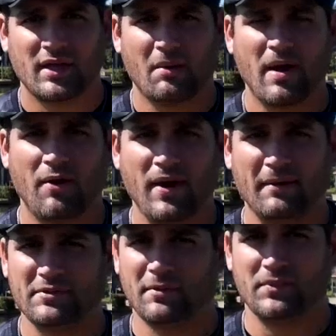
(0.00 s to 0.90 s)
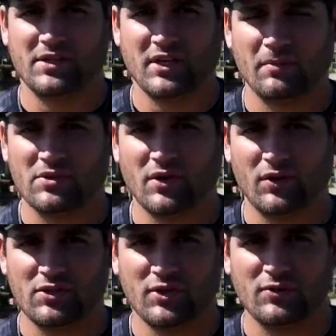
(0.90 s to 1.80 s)
that about wraps up this
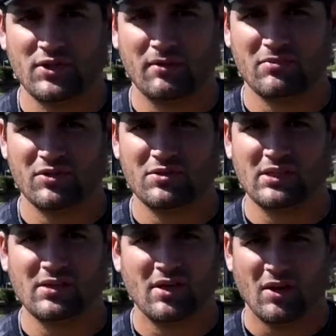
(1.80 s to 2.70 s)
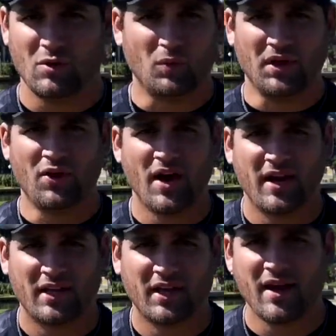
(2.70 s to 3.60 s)
episode of Two Tip Tuesday. We know how
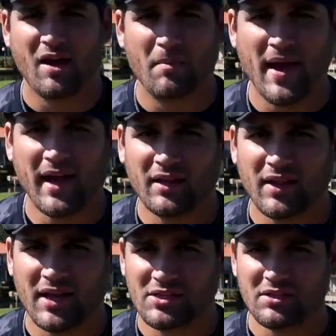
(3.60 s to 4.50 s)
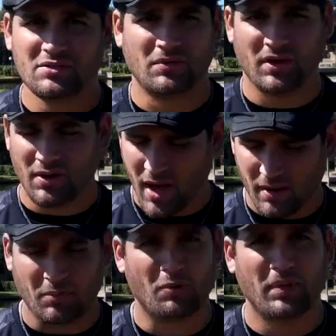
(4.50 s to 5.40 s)
to get out backlashes. We know how
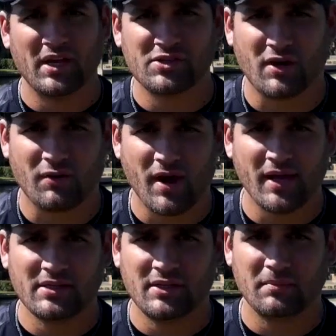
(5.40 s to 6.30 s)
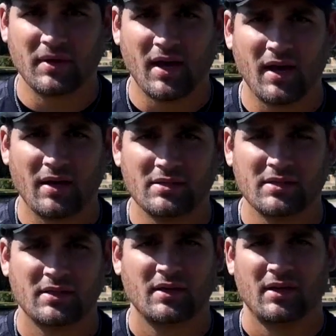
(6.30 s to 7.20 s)
to replace our rod tip guides.
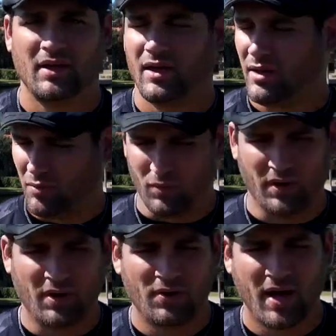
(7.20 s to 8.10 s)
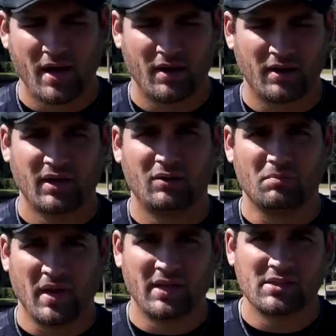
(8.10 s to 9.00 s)
We know how to
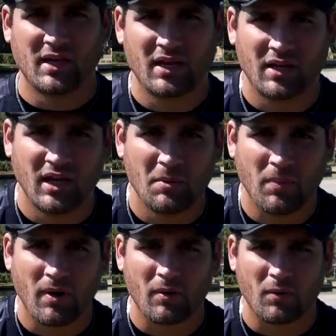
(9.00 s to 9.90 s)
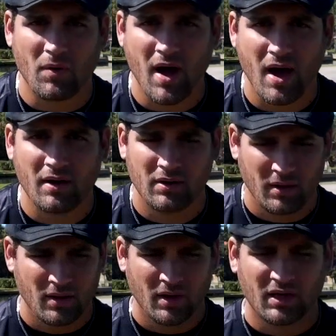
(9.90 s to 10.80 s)
maintain and keep our rod
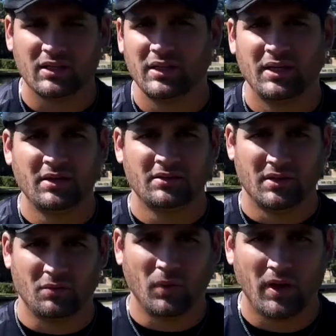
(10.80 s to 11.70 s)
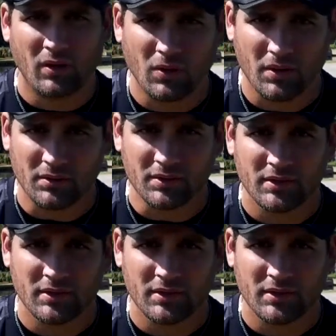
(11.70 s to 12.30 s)
clean and well oiled.